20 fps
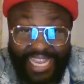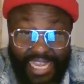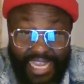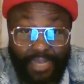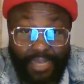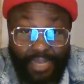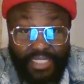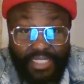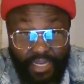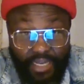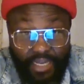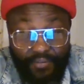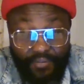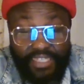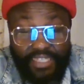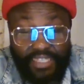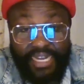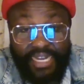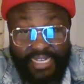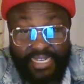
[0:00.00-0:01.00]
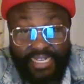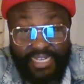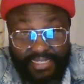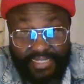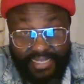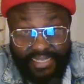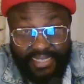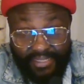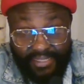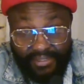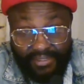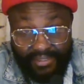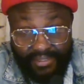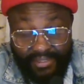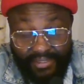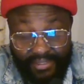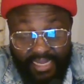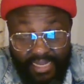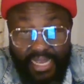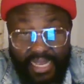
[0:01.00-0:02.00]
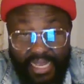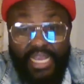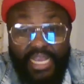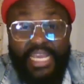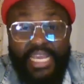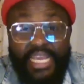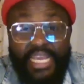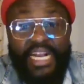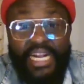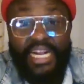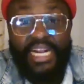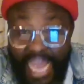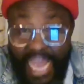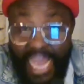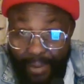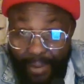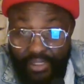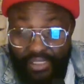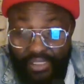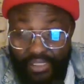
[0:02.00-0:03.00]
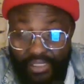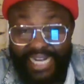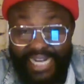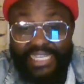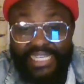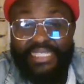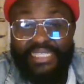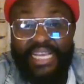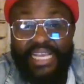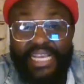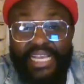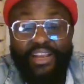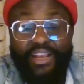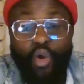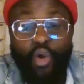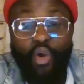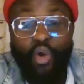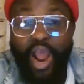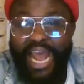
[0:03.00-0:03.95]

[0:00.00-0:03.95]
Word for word: himself is an ESN. He claimed that he go